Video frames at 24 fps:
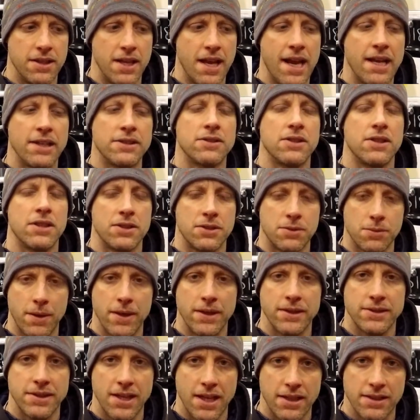hazardous
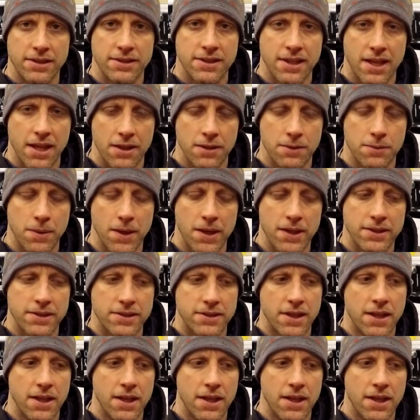waste and solid waste.